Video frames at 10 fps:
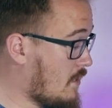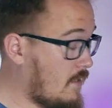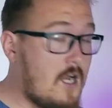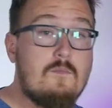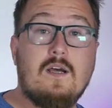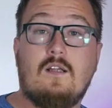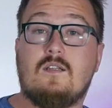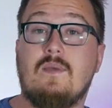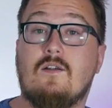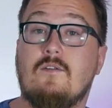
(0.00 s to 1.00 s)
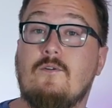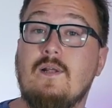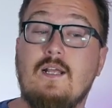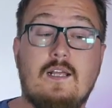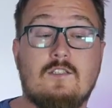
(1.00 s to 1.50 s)
now my Ultimaker
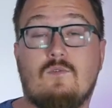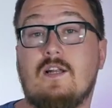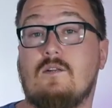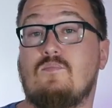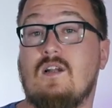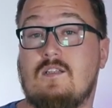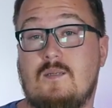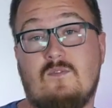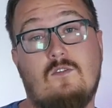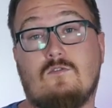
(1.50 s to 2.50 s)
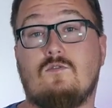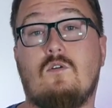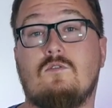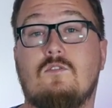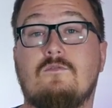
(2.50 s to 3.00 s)
3 is ready to print some of those
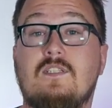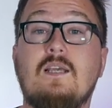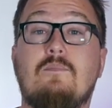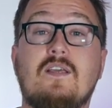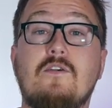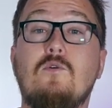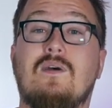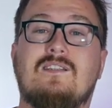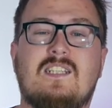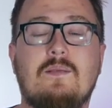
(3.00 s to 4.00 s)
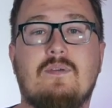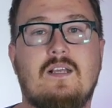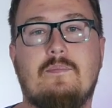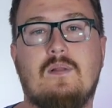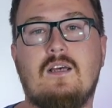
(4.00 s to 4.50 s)
rolls of TPU and
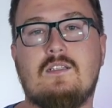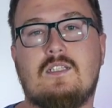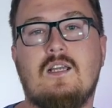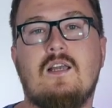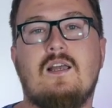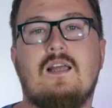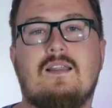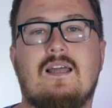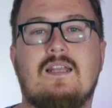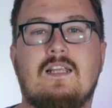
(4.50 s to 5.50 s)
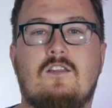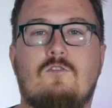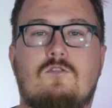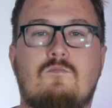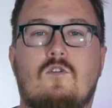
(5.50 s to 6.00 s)
CPE Plus that need
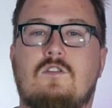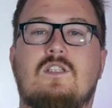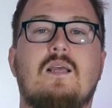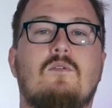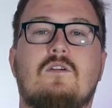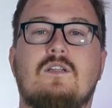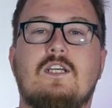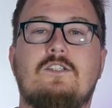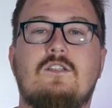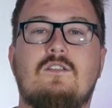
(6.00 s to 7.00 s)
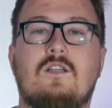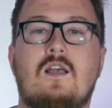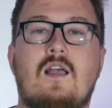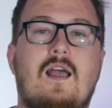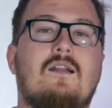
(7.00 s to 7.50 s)
those more stable conditions
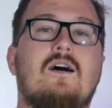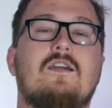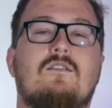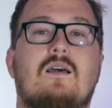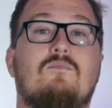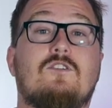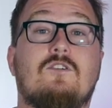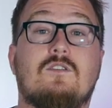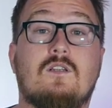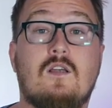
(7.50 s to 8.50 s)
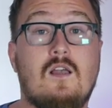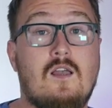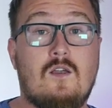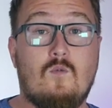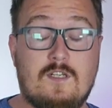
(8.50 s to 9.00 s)
and higher temperatures,
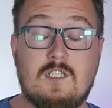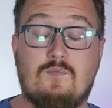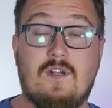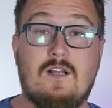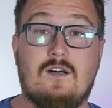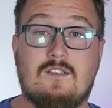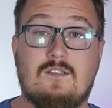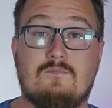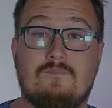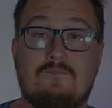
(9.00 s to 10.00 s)
which is pretty awesome.